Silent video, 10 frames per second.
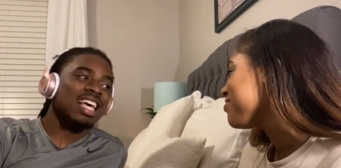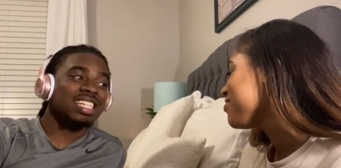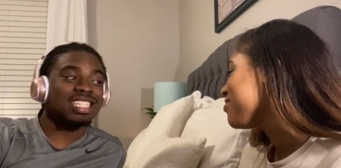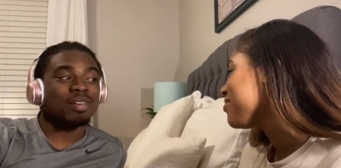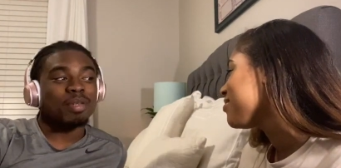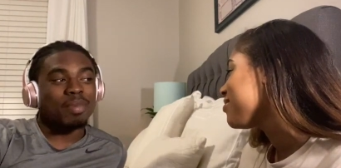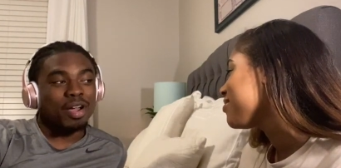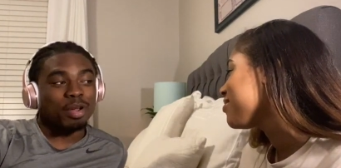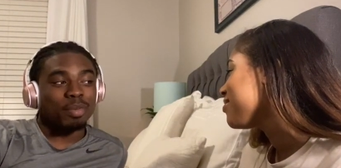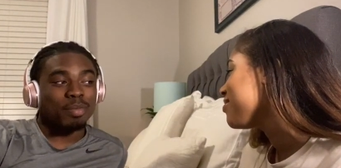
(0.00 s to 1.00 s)
Speaker 1: Is it something about
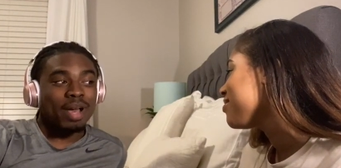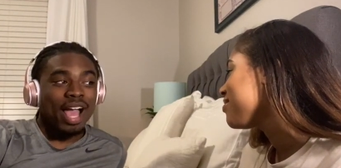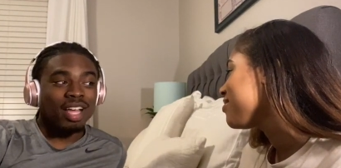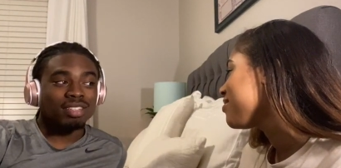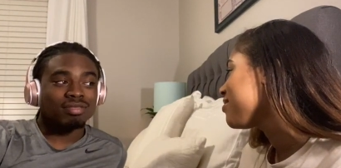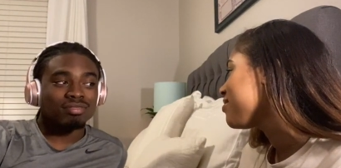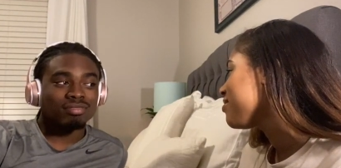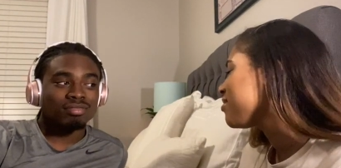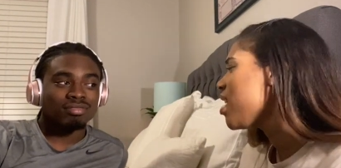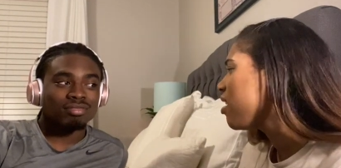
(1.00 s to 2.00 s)
your book bag?
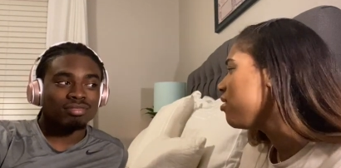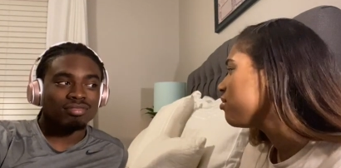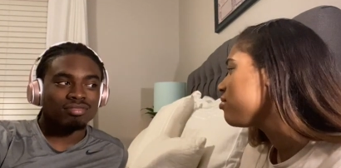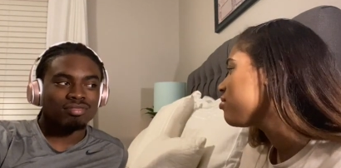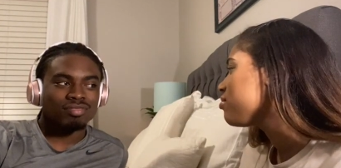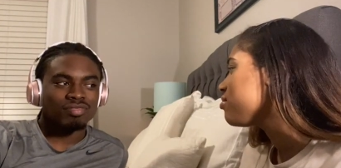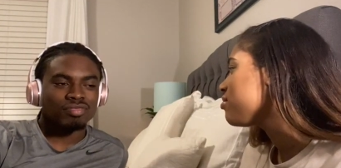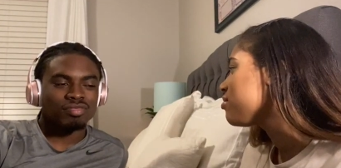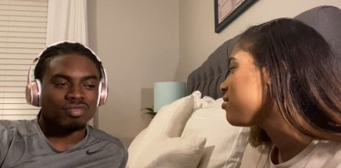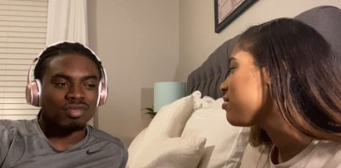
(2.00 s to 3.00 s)
No.
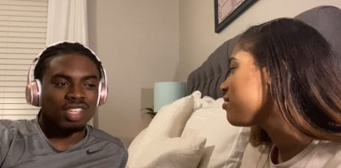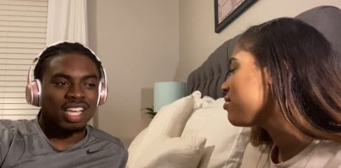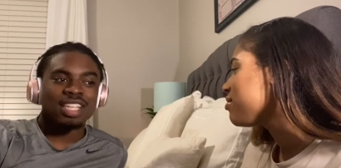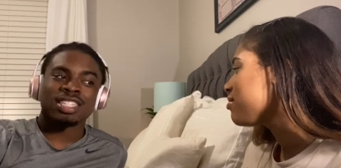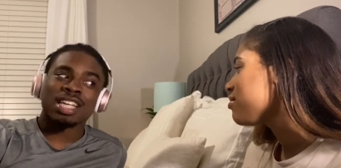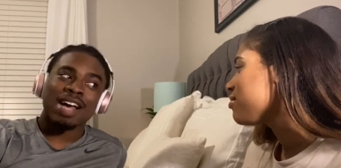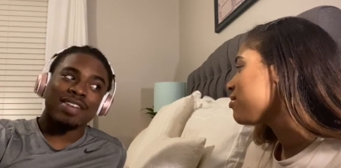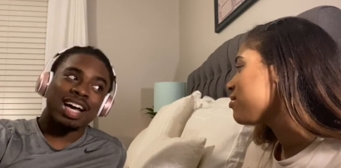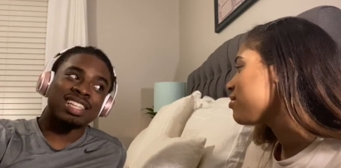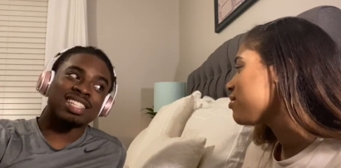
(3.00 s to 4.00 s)
Is it have
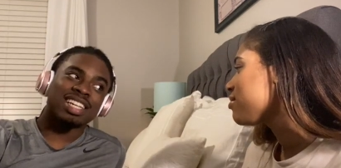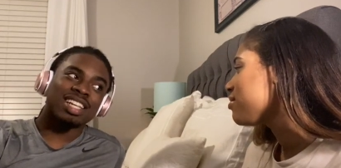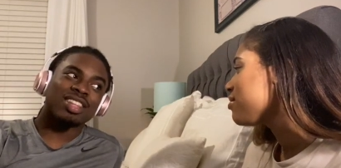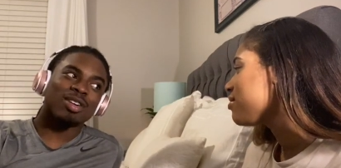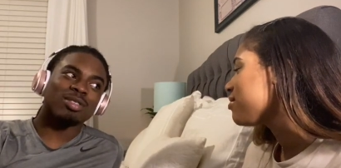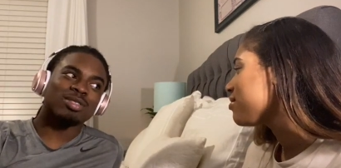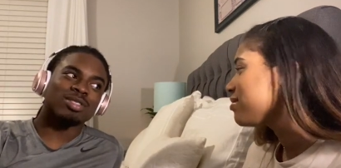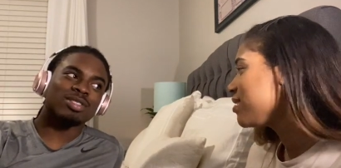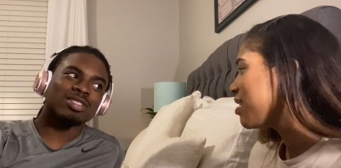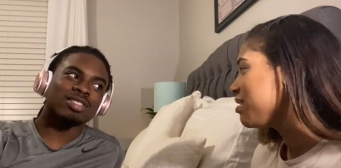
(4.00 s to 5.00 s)
ice in it though?
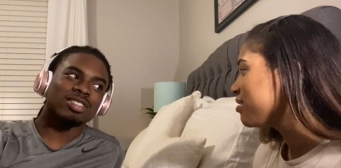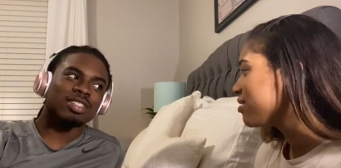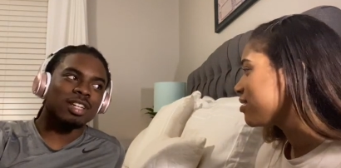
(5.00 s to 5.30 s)
No.